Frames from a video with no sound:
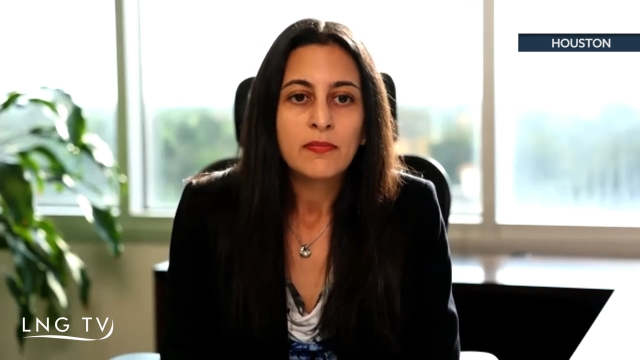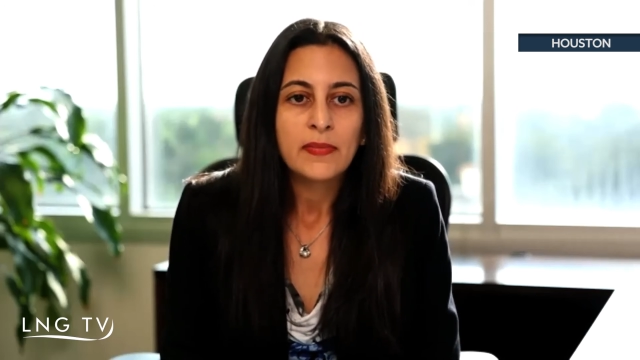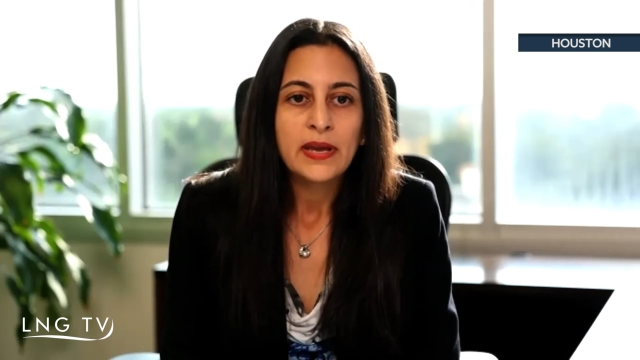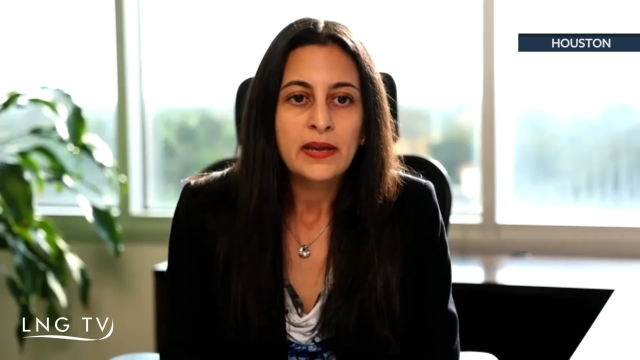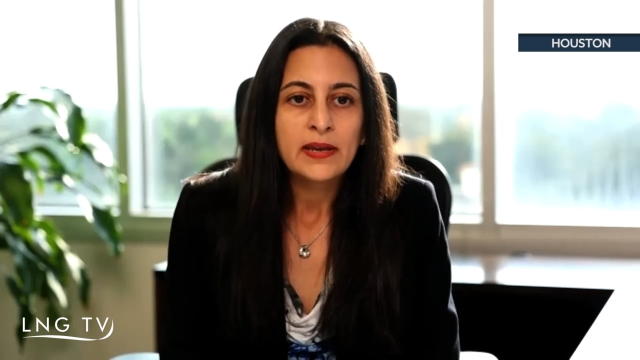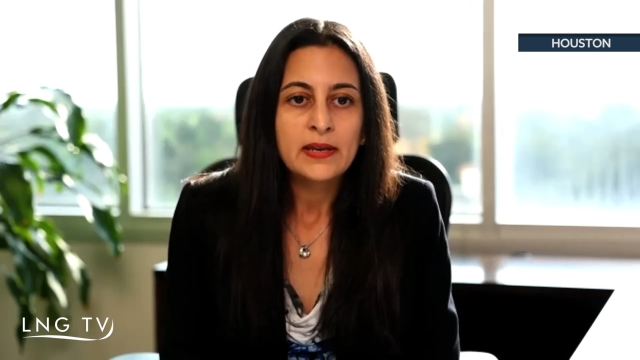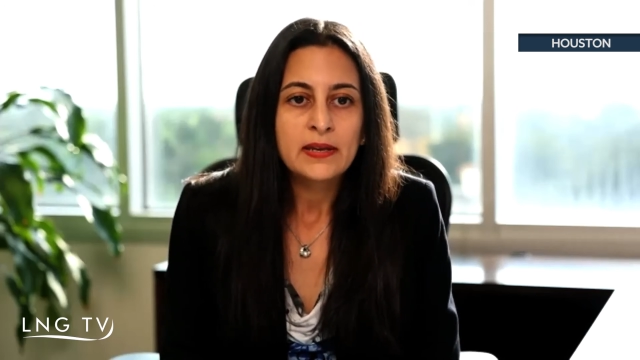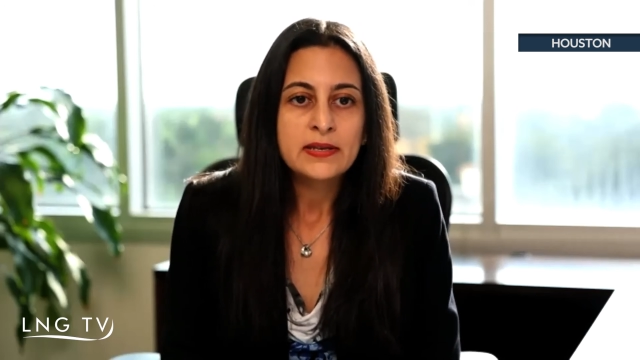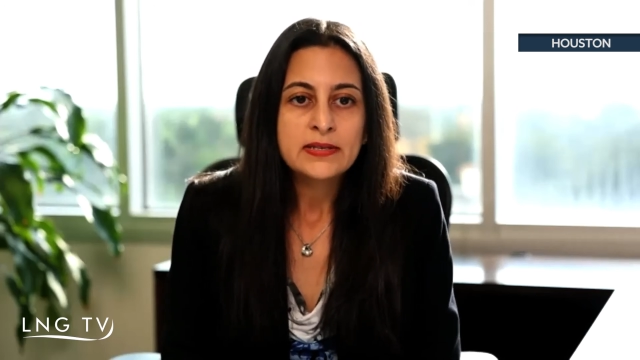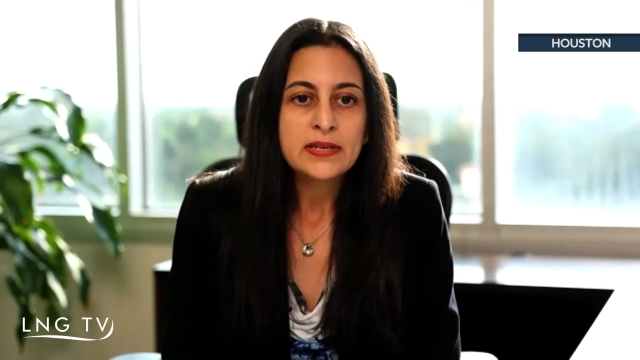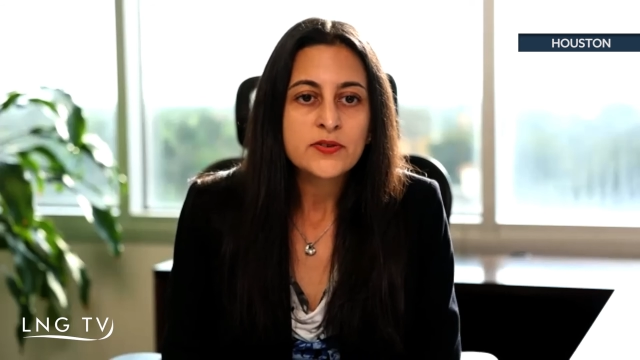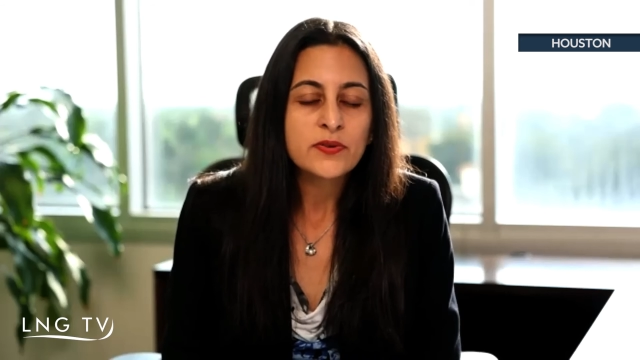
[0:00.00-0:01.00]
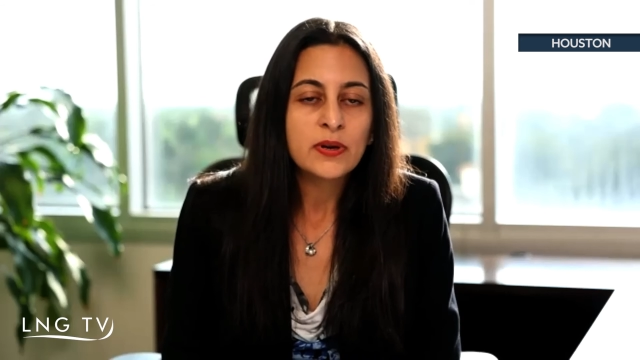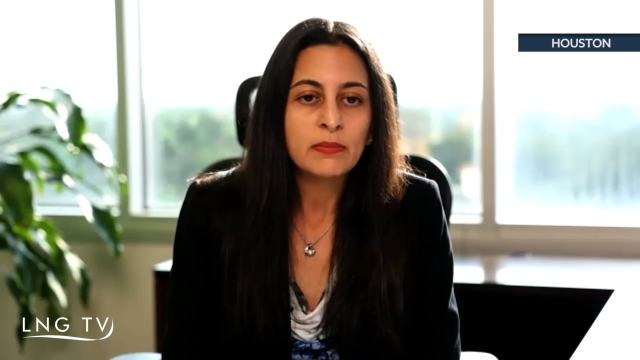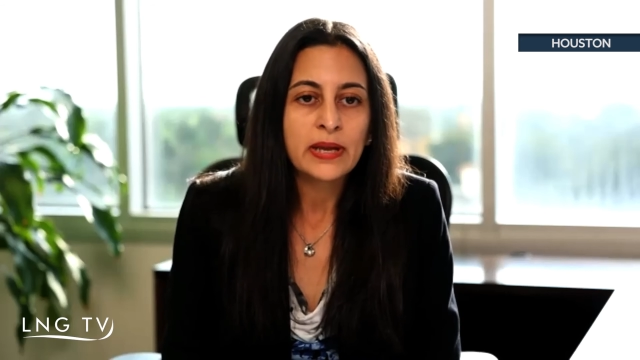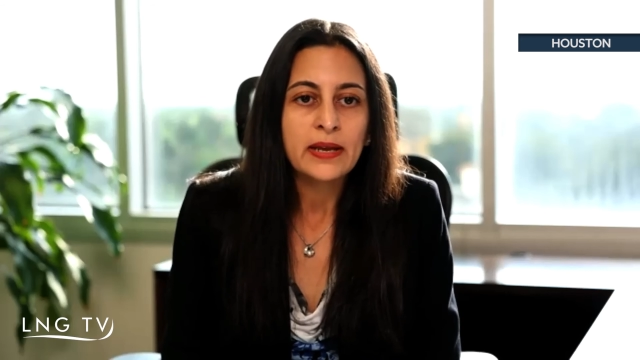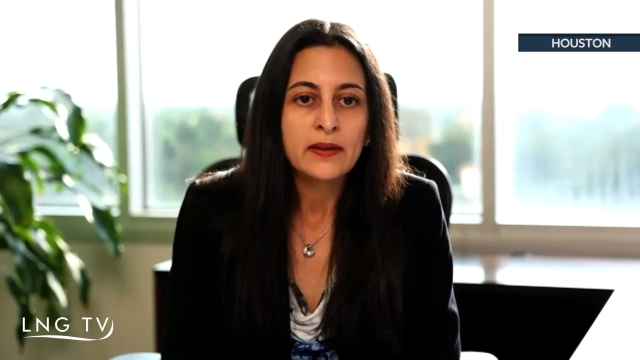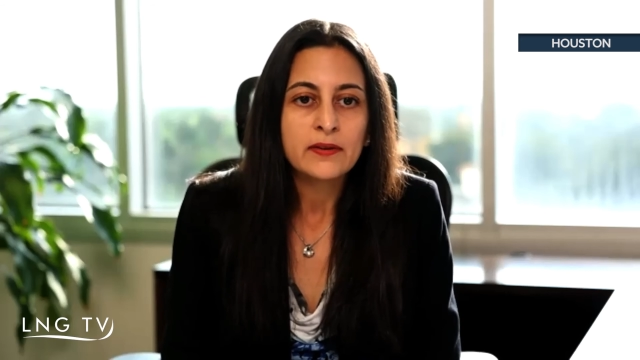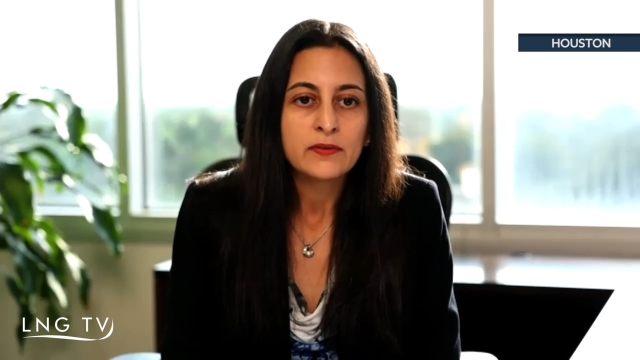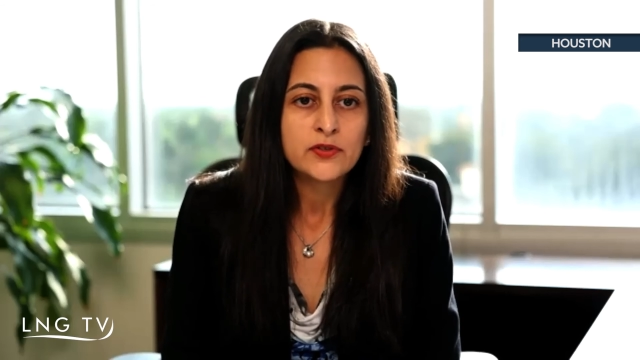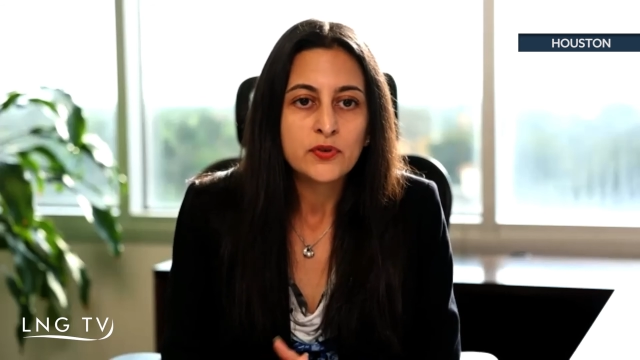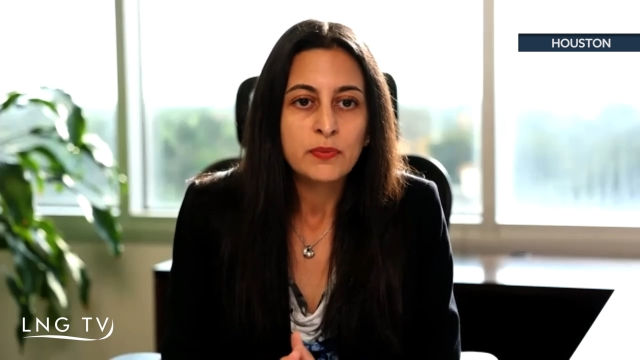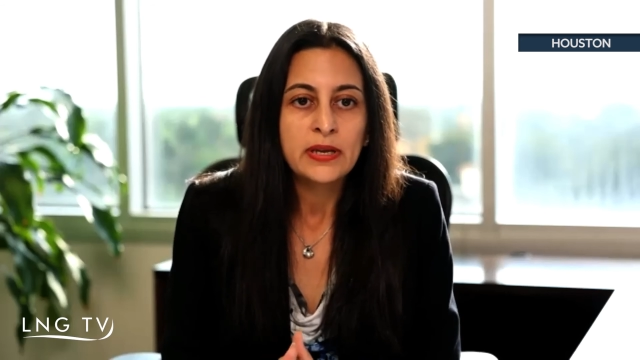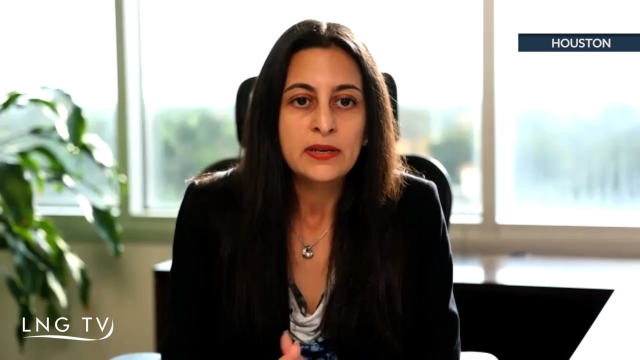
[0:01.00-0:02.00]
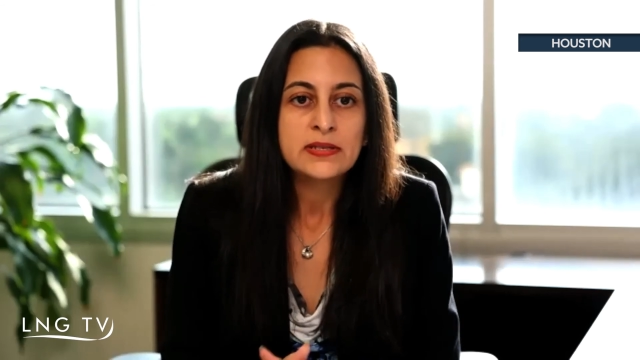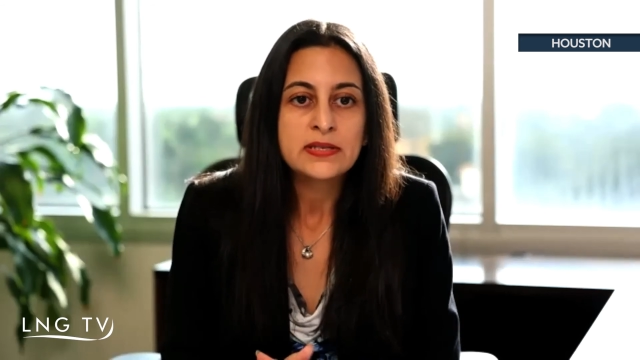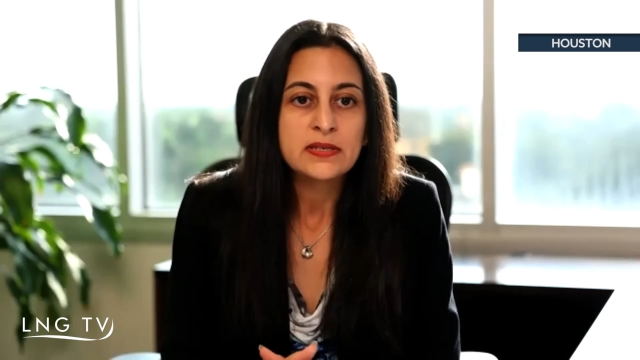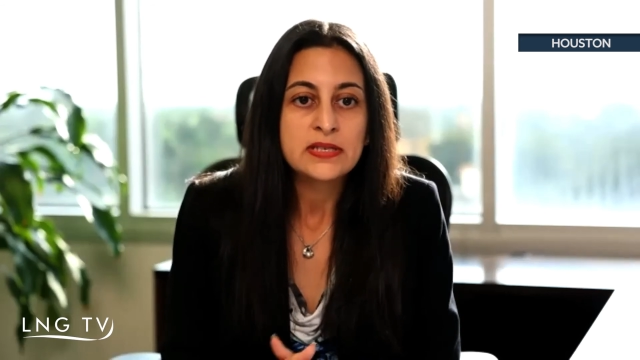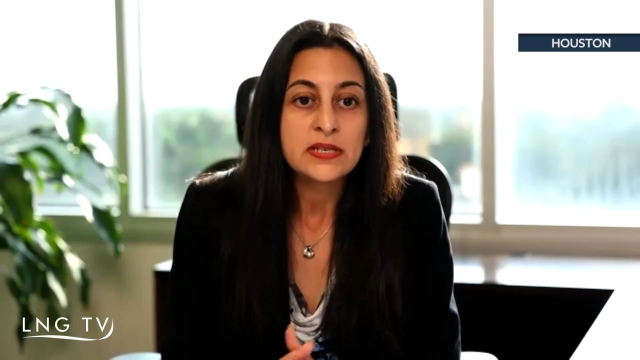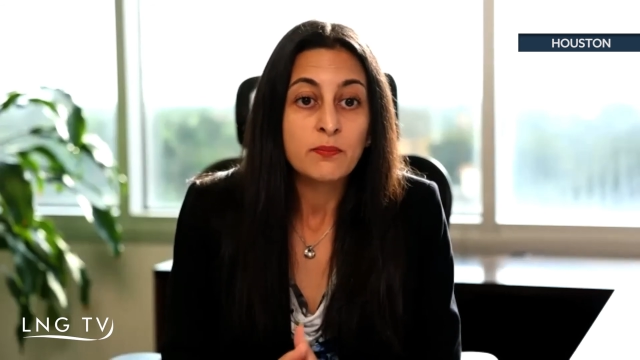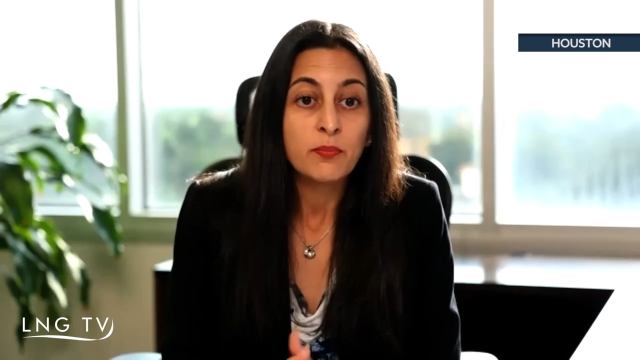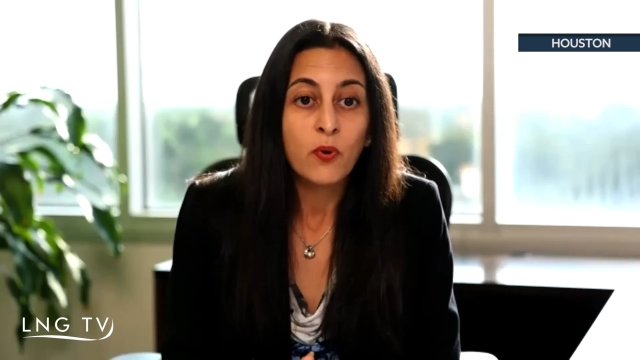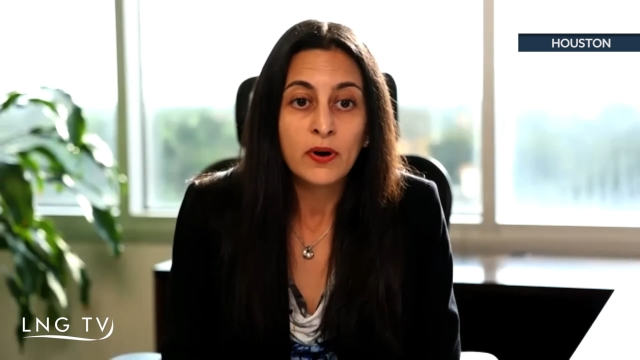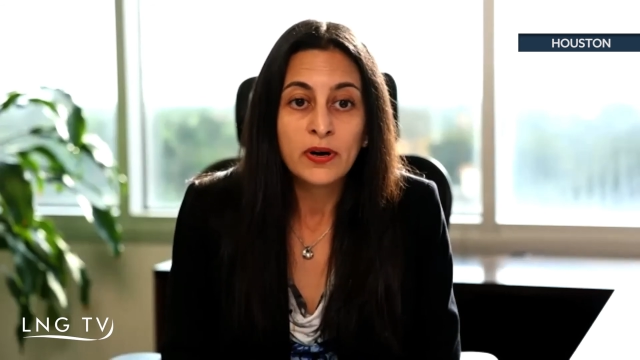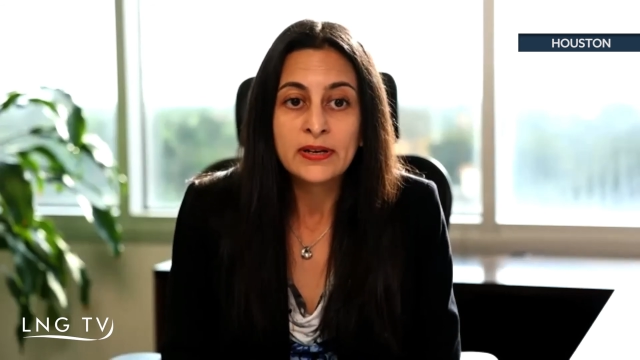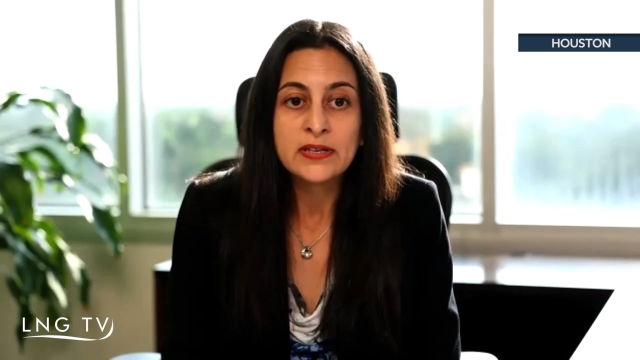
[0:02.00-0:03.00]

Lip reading: is extremely, to me, is important,